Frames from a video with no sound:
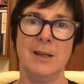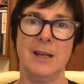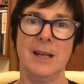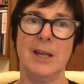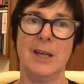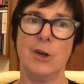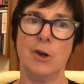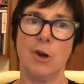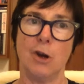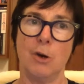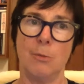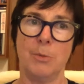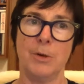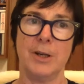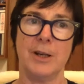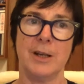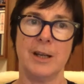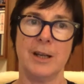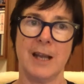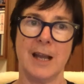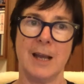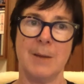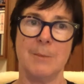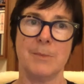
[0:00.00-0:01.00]
incompetent
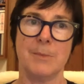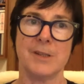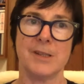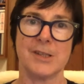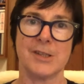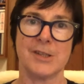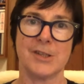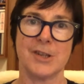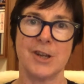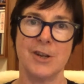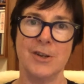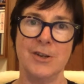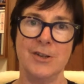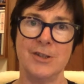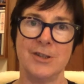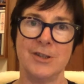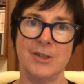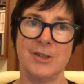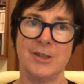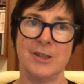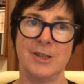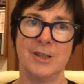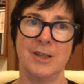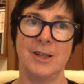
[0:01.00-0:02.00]
incumbents don't.
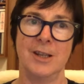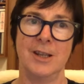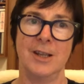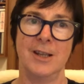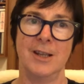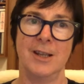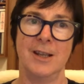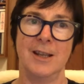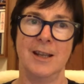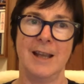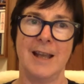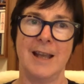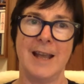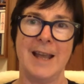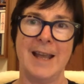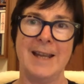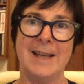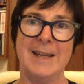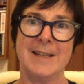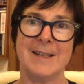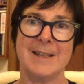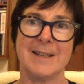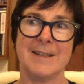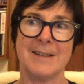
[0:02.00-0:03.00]

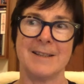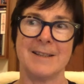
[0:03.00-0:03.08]
And